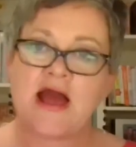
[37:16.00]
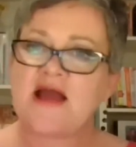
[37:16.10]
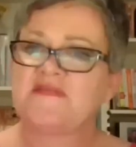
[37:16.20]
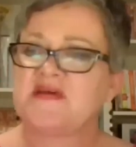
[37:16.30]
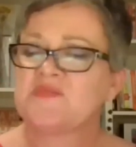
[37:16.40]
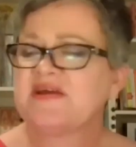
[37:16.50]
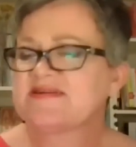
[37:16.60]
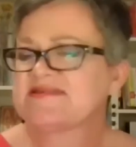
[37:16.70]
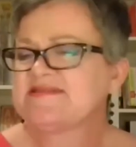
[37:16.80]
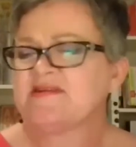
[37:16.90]
And then we
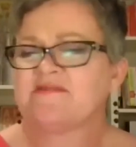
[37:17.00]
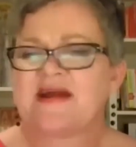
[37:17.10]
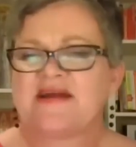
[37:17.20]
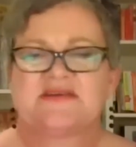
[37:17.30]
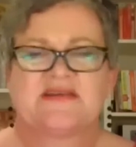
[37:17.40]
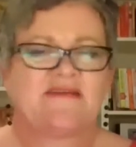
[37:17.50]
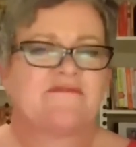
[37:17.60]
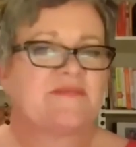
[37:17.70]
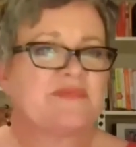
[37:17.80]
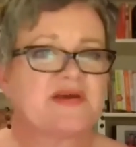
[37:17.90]
accelerated
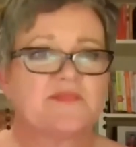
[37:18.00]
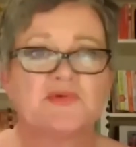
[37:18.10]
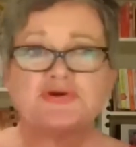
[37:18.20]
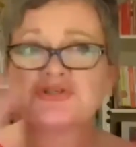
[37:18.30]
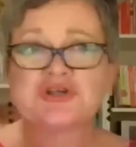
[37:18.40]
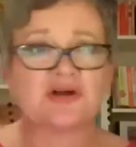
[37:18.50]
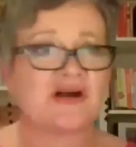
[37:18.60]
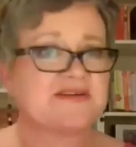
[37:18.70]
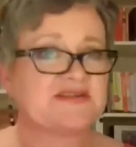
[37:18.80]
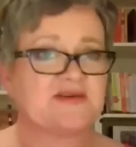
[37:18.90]
every big moonshot
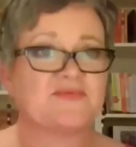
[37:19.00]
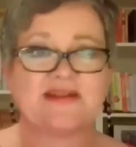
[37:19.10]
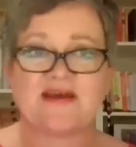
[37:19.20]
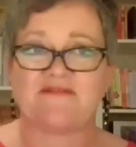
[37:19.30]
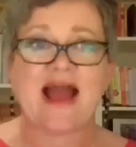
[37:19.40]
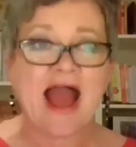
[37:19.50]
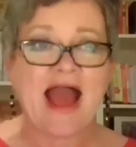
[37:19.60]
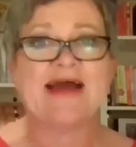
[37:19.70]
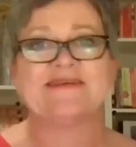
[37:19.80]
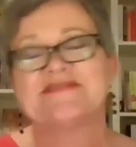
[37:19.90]
idea we'd ever
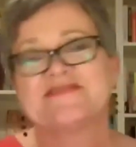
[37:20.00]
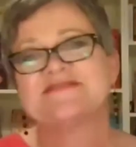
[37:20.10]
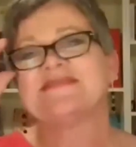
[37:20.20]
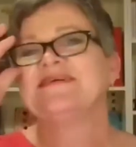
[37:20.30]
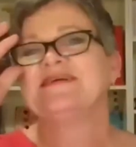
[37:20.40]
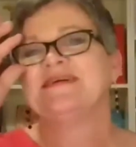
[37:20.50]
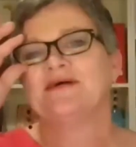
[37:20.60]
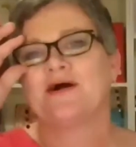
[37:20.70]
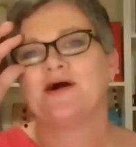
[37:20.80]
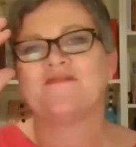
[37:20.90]
had
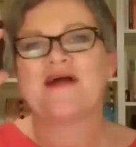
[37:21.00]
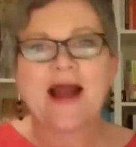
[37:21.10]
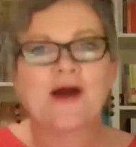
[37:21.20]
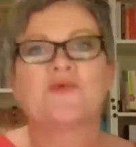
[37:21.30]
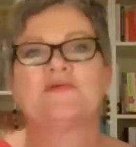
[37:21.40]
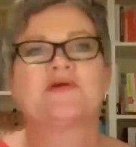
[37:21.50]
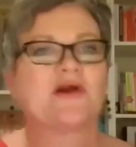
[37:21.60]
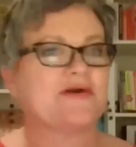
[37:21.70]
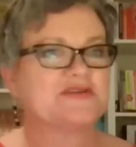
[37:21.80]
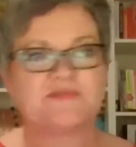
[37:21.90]
of how we were
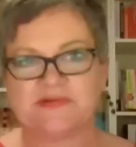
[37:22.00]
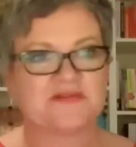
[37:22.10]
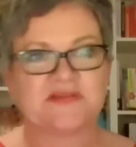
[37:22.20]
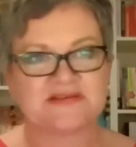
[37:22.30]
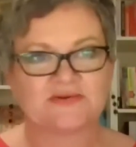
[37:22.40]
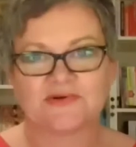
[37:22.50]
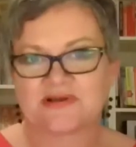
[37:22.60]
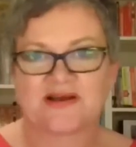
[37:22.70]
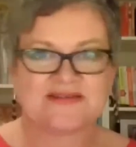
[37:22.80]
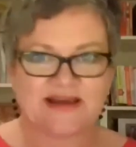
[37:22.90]
going to build this
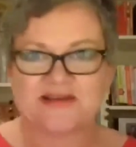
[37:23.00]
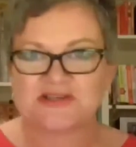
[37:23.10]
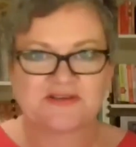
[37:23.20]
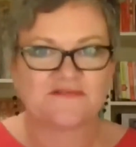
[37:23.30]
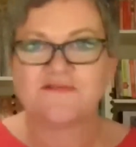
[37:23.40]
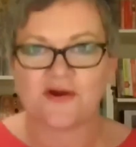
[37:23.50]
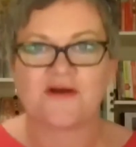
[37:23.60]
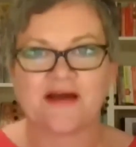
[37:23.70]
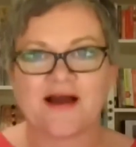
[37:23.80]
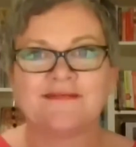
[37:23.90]
organisation
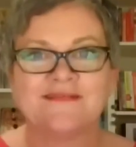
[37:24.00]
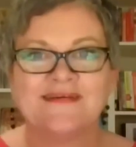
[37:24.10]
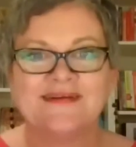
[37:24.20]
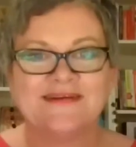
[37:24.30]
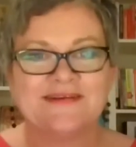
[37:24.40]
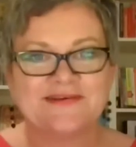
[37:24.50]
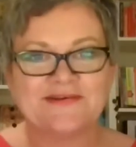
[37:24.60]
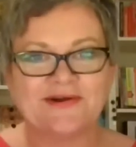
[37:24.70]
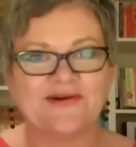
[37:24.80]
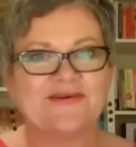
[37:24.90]
further,
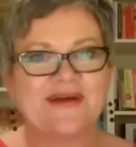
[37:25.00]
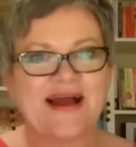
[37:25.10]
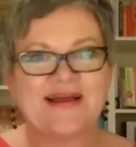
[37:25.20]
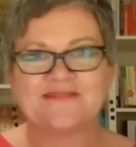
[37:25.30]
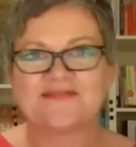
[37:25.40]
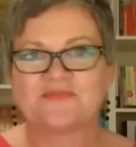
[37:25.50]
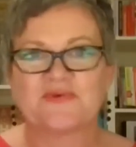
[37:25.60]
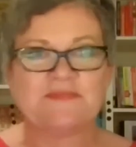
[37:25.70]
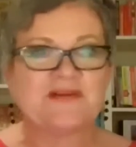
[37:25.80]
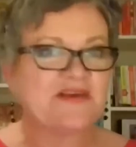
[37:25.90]
and
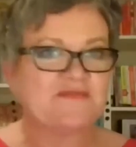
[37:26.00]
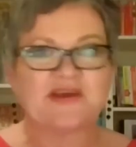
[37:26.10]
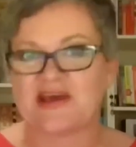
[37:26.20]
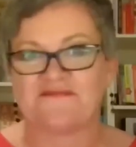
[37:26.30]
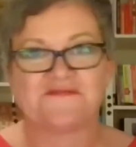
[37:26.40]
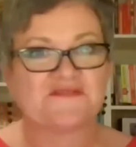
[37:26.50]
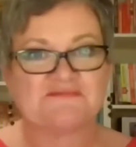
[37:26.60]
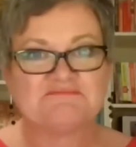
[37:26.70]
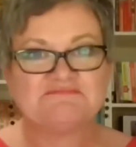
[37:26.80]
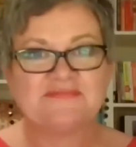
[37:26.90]
we'd been given a gift
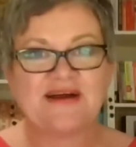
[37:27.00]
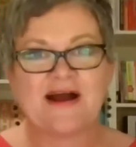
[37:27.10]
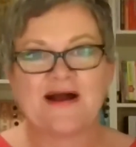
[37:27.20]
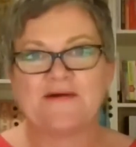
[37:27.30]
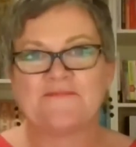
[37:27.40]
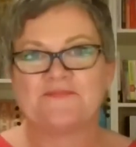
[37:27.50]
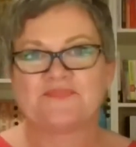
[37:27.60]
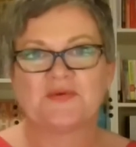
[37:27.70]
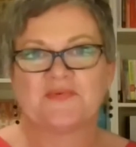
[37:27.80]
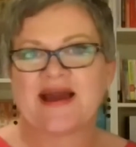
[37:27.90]

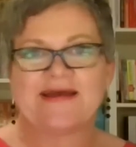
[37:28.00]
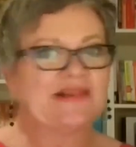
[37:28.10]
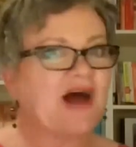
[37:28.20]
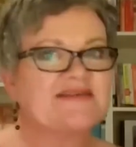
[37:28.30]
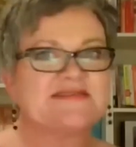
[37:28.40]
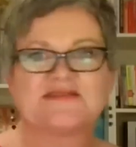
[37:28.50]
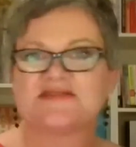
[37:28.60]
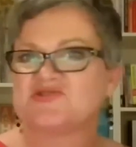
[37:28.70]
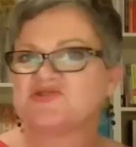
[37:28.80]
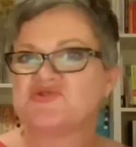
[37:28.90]
that we had
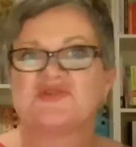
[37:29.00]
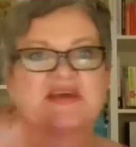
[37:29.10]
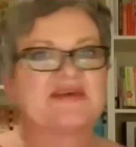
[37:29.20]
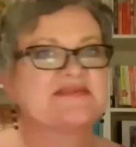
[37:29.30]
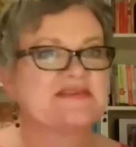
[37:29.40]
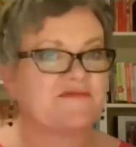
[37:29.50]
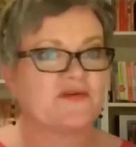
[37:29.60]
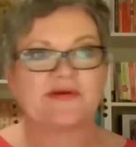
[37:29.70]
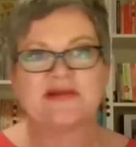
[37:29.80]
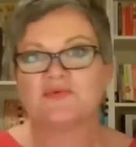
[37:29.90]
license to do things that
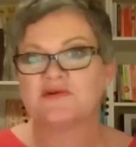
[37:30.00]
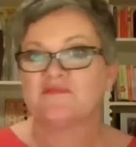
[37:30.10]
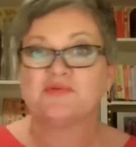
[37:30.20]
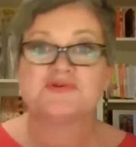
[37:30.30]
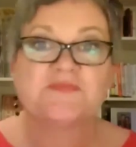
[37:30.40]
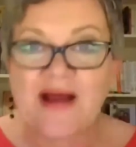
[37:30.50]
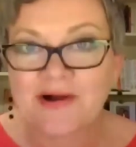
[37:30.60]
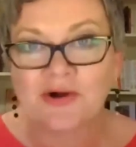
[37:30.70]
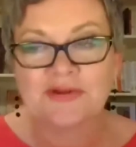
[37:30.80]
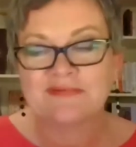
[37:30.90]
everybody would have pushed back
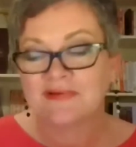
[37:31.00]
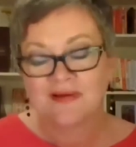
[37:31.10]
on.